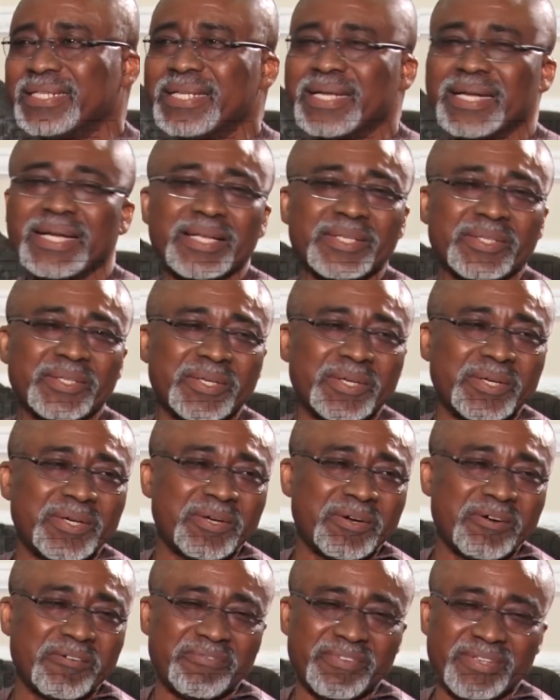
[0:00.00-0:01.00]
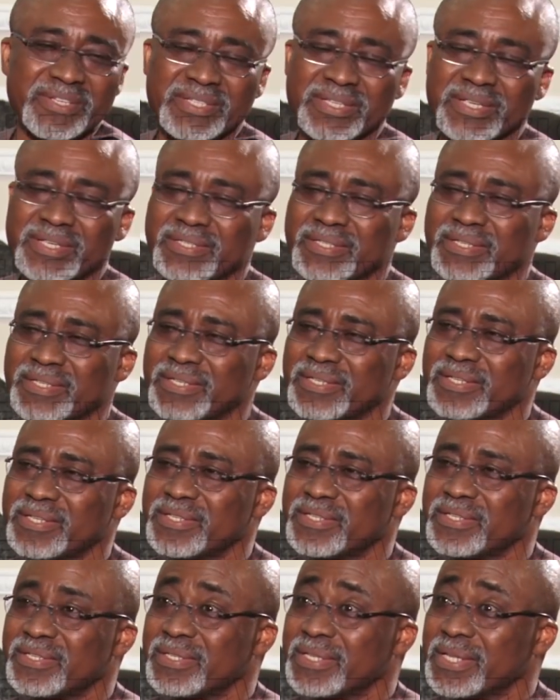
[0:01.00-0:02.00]
director of SS in
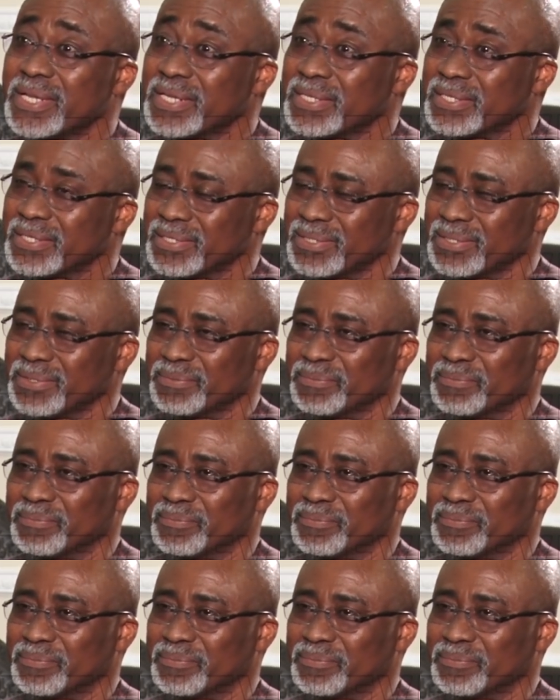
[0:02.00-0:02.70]
his state